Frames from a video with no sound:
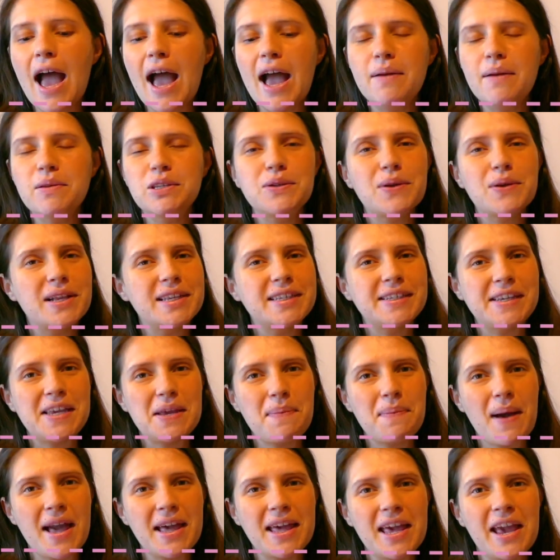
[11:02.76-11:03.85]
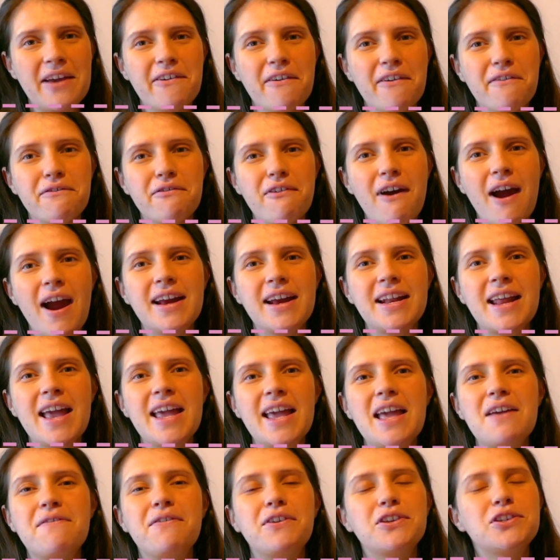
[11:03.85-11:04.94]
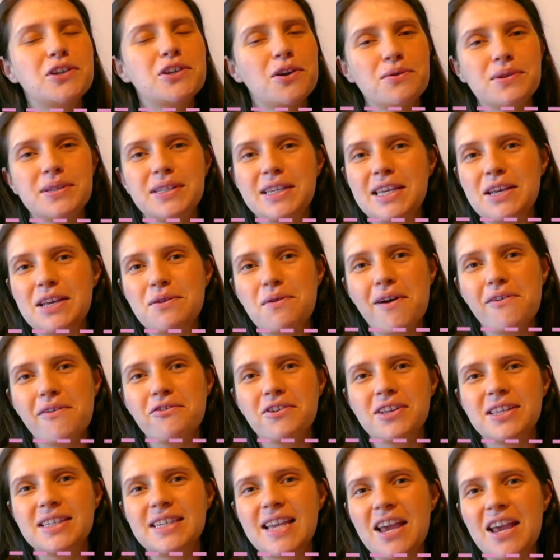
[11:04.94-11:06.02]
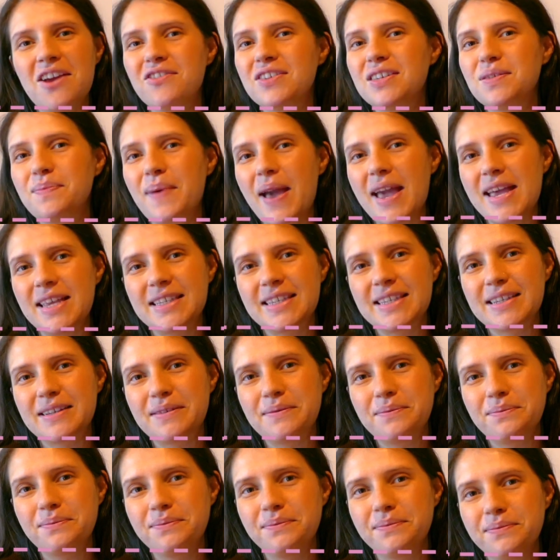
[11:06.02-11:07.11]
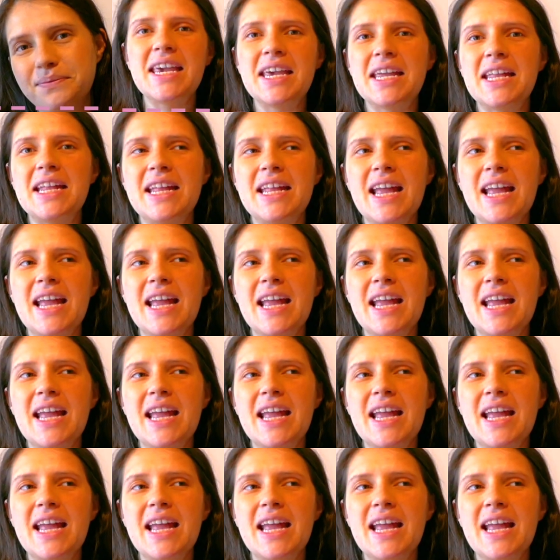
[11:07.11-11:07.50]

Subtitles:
So I'll see you back here on Friday if I don't see you over on Sacred Space. In